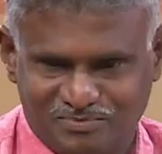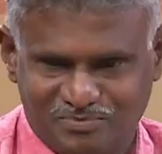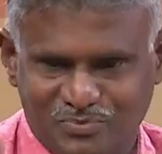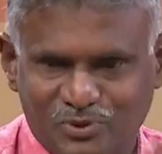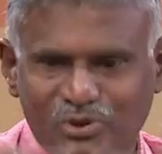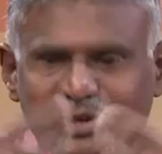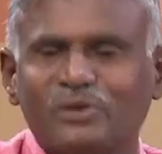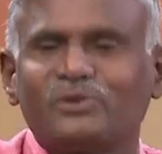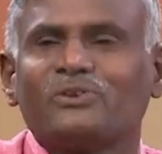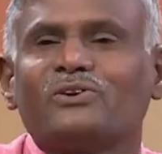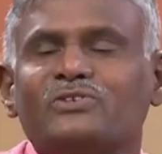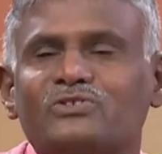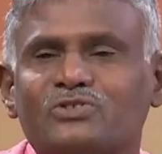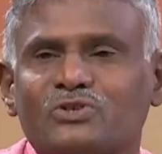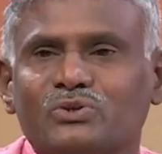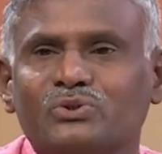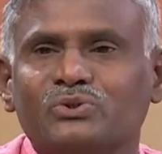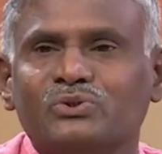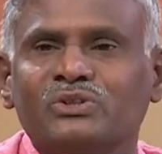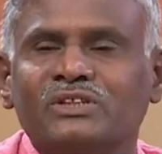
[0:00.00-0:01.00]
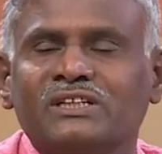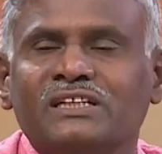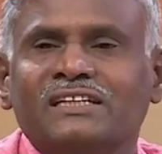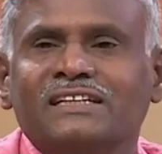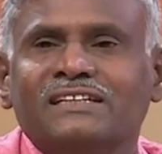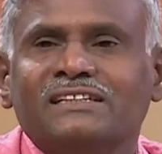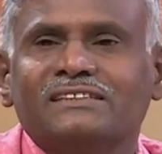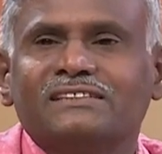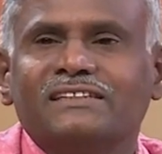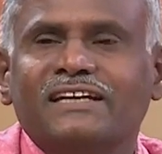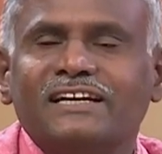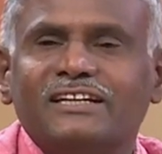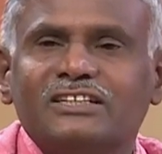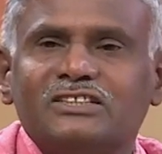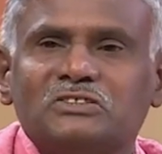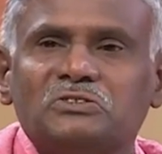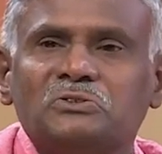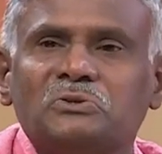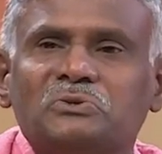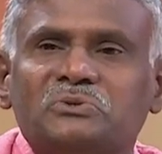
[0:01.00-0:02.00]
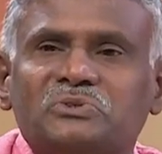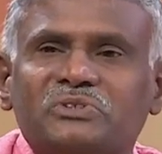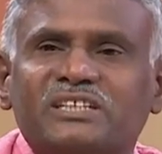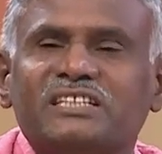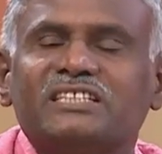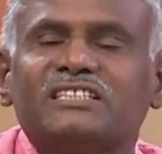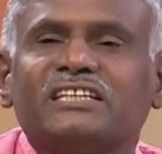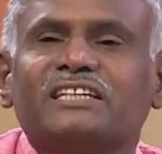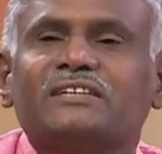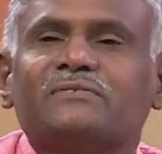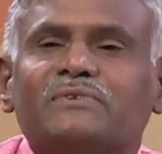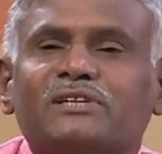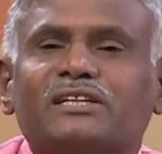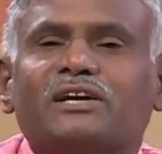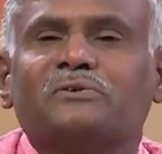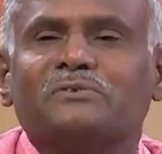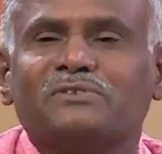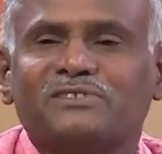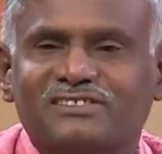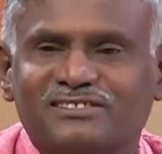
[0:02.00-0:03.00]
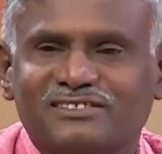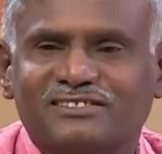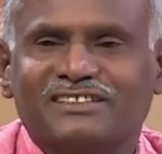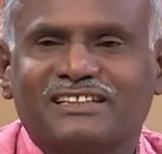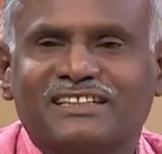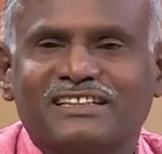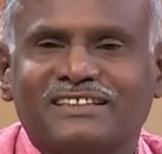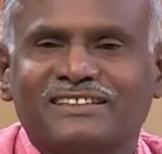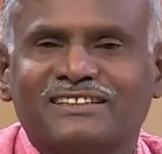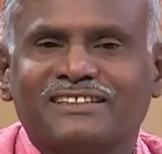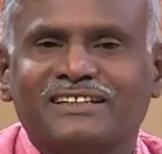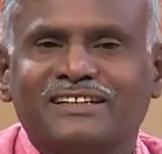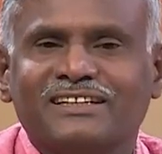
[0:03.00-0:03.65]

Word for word: put across to you there is no teaching without learning.